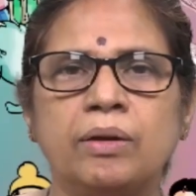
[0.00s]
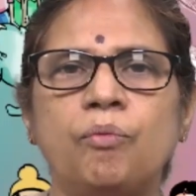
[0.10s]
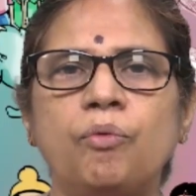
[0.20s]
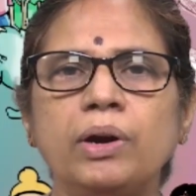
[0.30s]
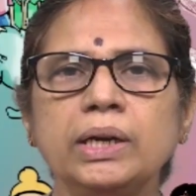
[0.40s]

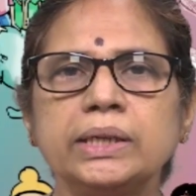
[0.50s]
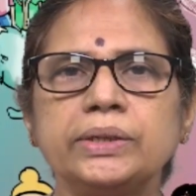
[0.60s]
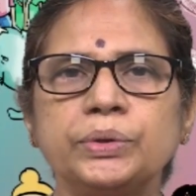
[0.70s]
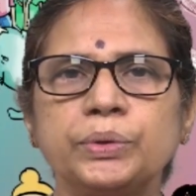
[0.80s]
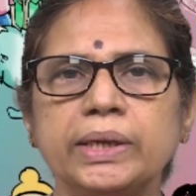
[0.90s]

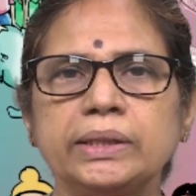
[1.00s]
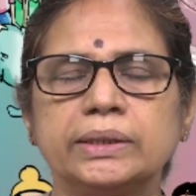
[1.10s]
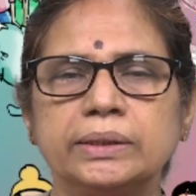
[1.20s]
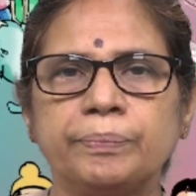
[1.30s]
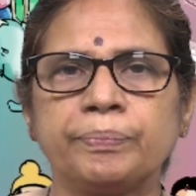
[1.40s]
work
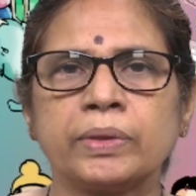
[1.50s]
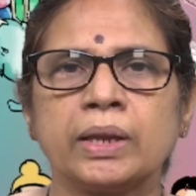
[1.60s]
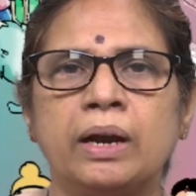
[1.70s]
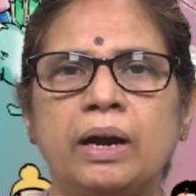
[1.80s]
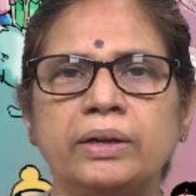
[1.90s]
together
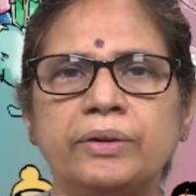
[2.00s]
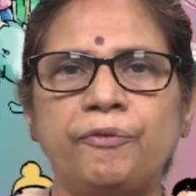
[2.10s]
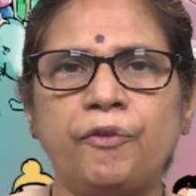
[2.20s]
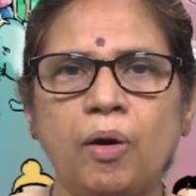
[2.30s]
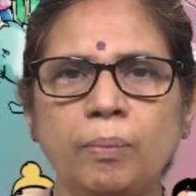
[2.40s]
and
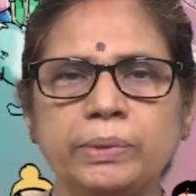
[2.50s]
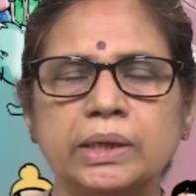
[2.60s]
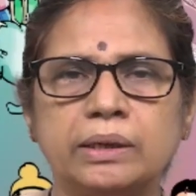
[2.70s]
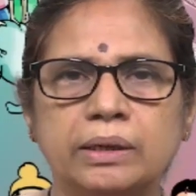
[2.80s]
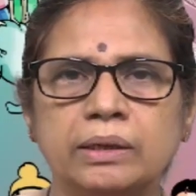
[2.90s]
form
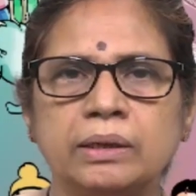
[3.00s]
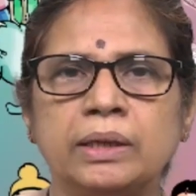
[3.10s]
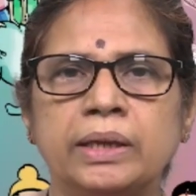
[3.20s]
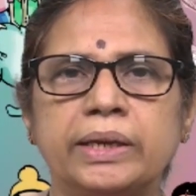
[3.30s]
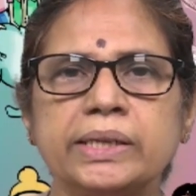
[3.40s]
the
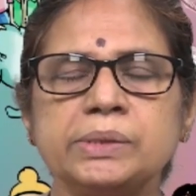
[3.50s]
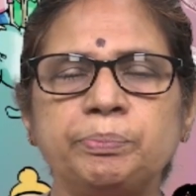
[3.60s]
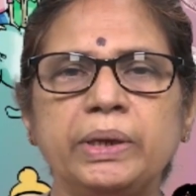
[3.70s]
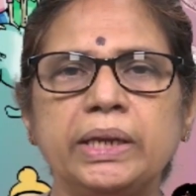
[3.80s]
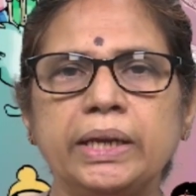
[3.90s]

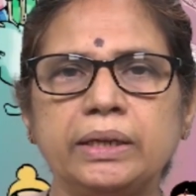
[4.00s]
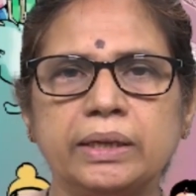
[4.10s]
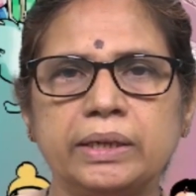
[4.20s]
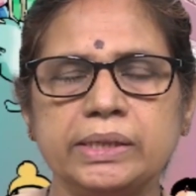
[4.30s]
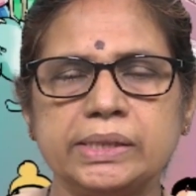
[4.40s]
respiratory